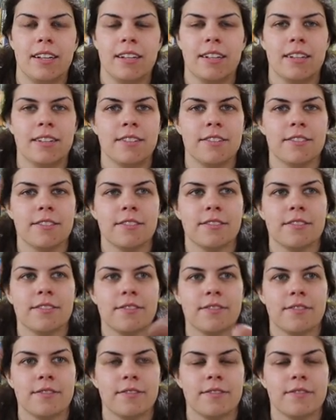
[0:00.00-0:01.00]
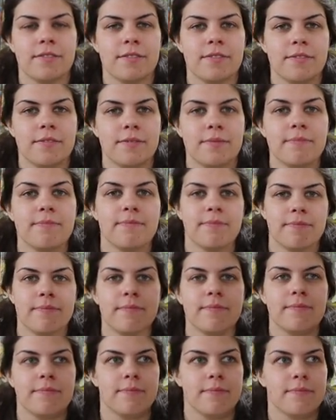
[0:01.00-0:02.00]

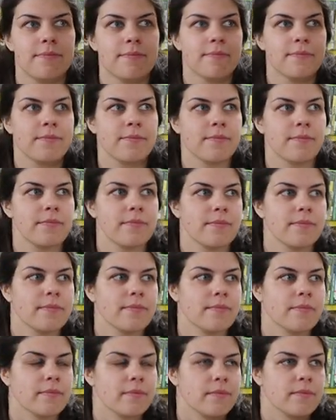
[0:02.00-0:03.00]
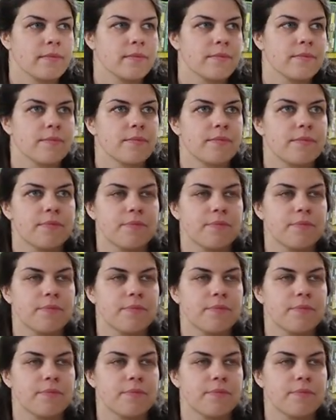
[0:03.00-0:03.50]
The person shown says nothing.